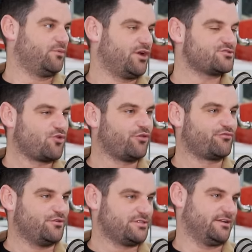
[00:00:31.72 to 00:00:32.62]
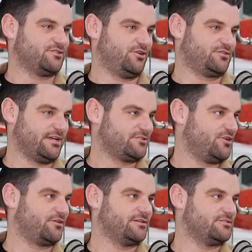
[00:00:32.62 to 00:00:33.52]
When I scroll through TikTok,
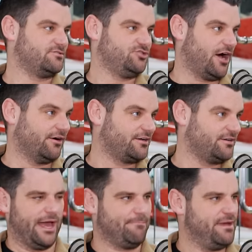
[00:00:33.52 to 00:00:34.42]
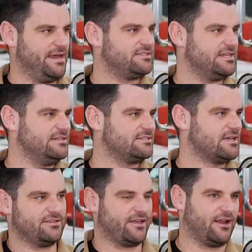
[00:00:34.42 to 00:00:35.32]
TikTok is junk.
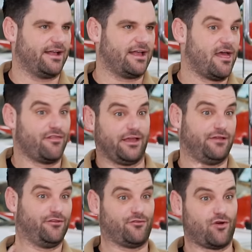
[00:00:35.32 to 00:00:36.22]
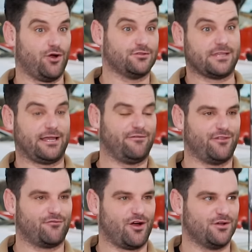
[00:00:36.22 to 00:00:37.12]
NPCs, they're like, thank you for the rose, thank you for
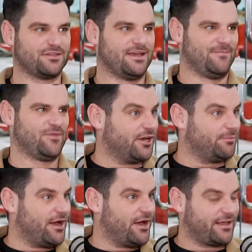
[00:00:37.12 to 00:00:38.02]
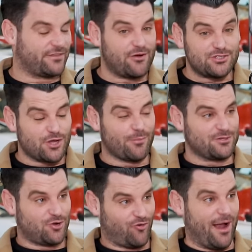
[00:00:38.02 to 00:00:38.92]
the rose. And I'm like, there is so
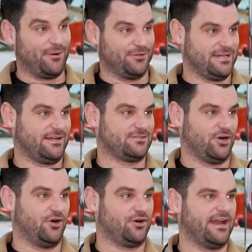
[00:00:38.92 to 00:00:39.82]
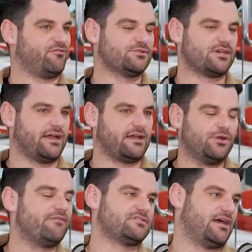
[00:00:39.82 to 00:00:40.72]
much crap on TikTok. And everyone's like, you'll
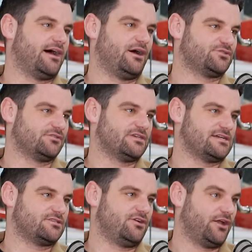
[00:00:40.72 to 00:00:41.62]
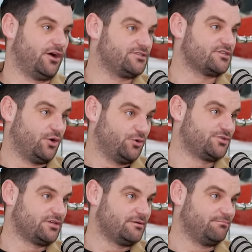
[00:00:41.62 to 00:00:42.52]
never sell a house on TikTok. And I
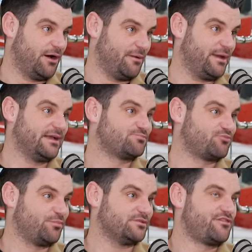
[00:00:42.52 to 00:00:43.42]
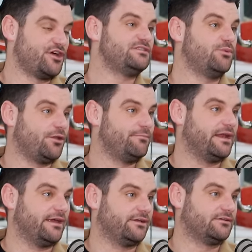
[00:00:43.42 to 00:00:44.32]
sold my biggest property, 31
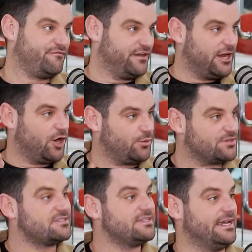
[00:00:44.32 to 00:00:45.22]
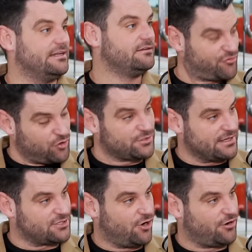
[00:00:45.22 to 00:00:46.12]
million. The video was seen through
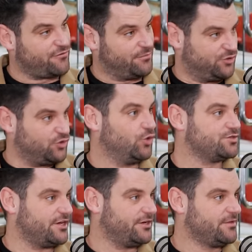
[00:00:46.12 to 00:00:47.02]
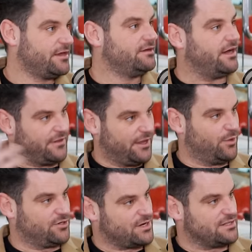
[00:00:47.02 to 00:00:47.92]
TikTok from the daughter and then
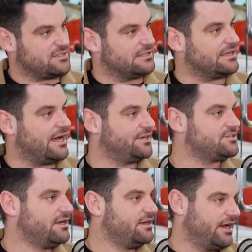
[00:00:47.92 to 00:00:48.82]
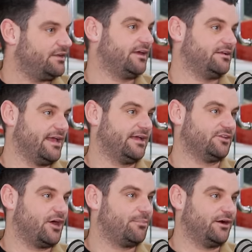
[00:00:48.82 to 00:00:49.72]
went straight to the dad. And then he
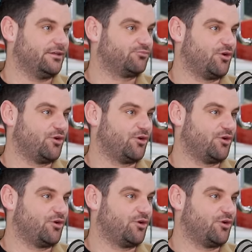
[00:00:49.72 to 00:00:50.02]
ended up buying the